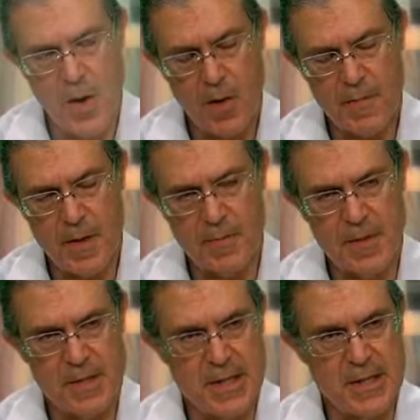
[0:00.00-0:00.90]
Heart valve
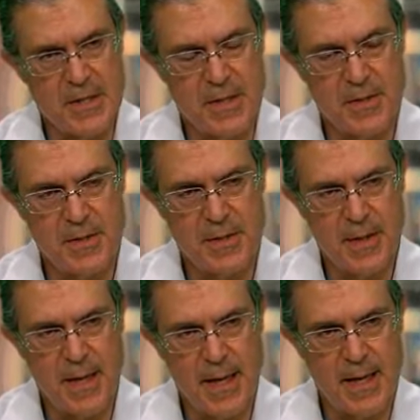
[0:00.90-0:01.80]
disease is
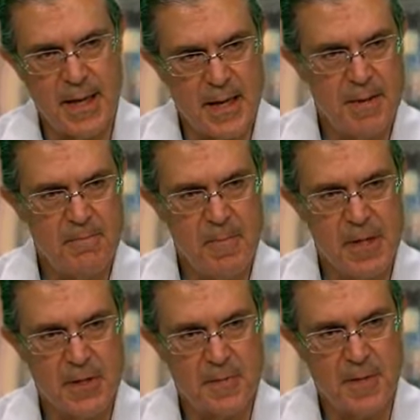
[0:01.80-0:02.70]
any
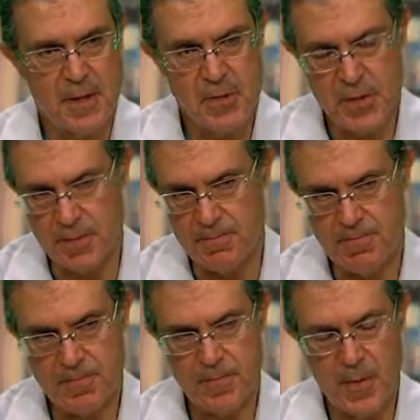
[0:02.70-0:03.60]
dysfunction
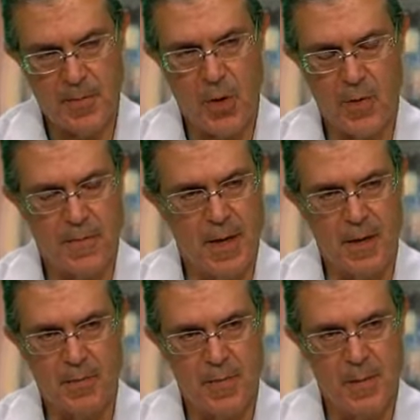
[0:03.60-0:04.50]
of the heart
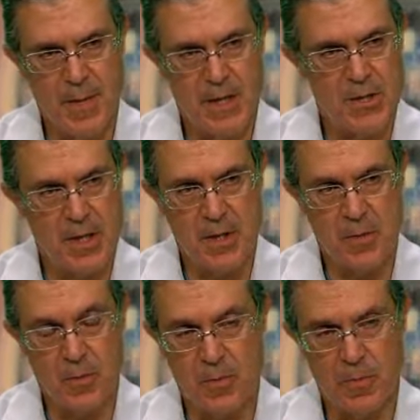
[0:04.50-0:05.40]
valve that makes it
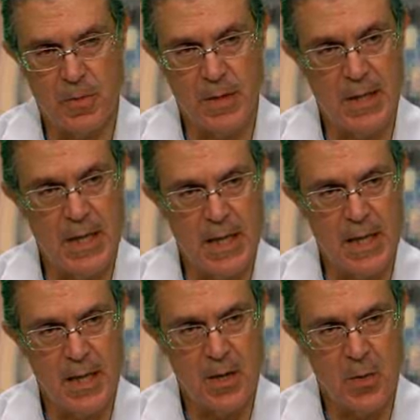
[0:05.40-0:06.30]
either
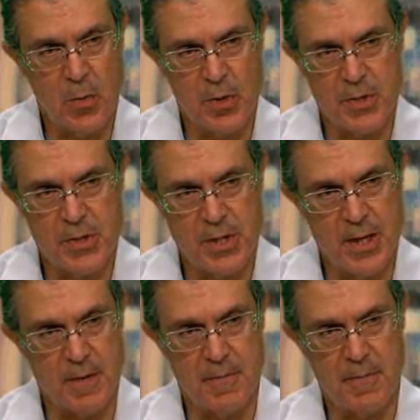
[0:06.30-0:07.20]
leaky or
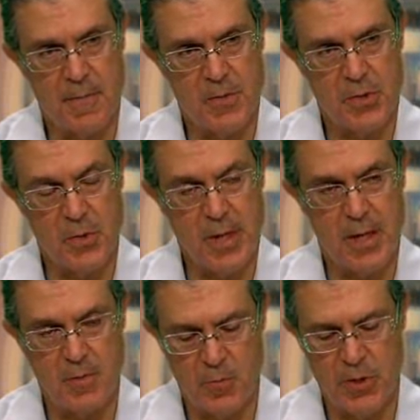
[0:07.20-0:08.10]
stiff so that
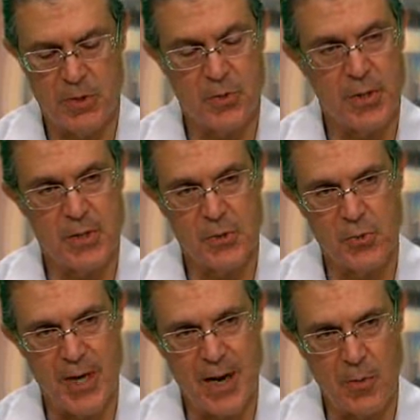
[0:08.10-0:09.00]
it restricts or
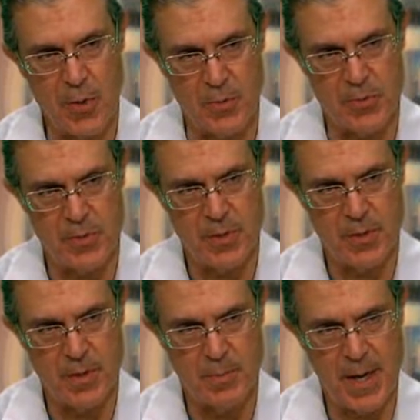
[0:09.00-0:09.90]
narrows
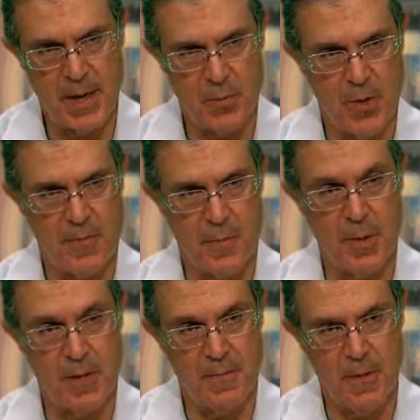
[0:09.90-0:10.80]
the pathway for
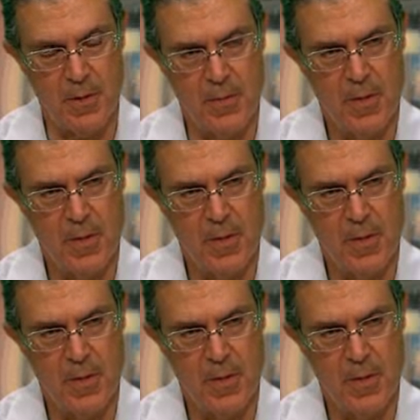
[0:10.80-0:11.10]
blood flow